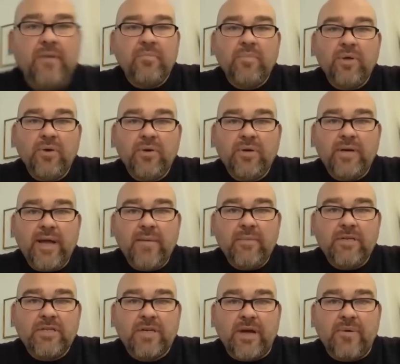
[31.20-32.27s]
Pure
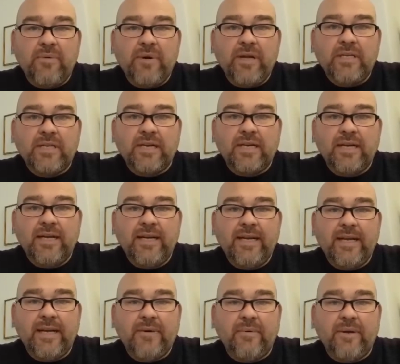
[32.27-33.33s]
DMSO is a clear
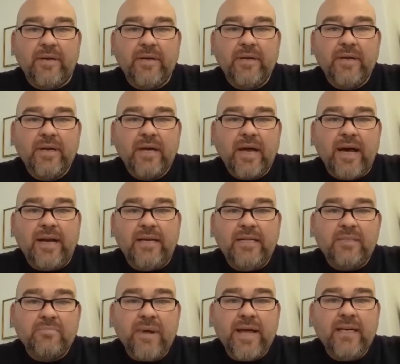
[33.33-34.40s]
liquid and it
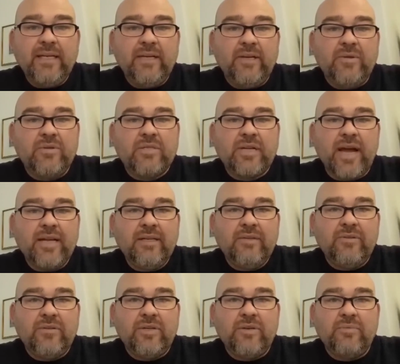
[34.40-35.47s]
is mainly used
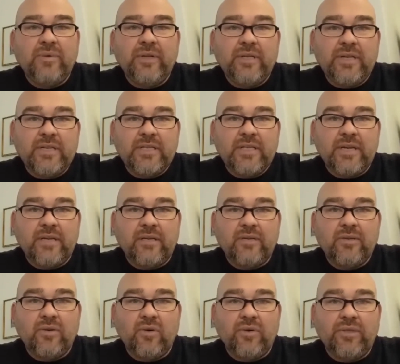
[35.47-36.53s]
diluted with
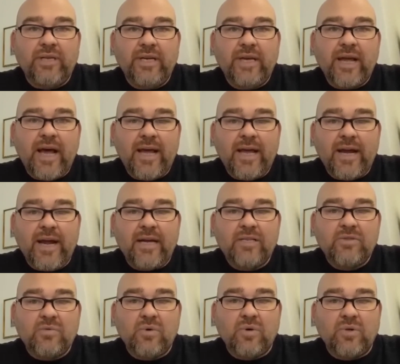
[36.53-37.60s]
distilled or
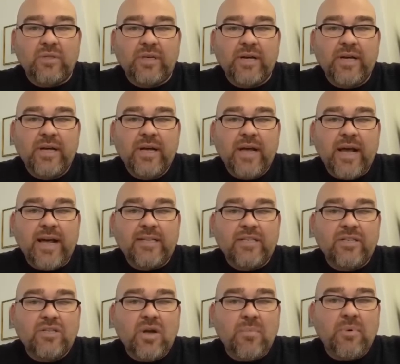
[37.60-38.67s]
deionized water as a
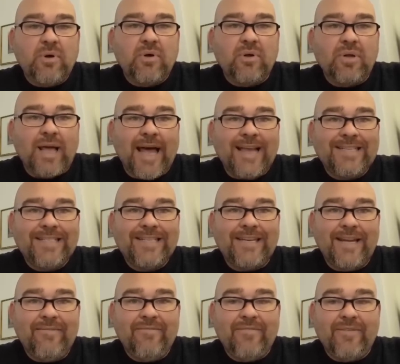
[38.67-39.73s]
topical
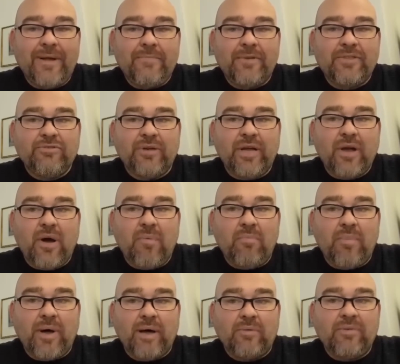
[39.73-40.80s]
anti-inflammatory
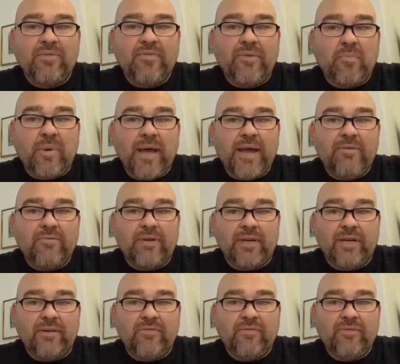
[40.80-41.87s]
compound for pain
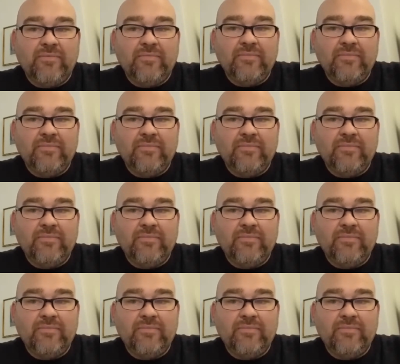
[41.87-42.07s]
relief.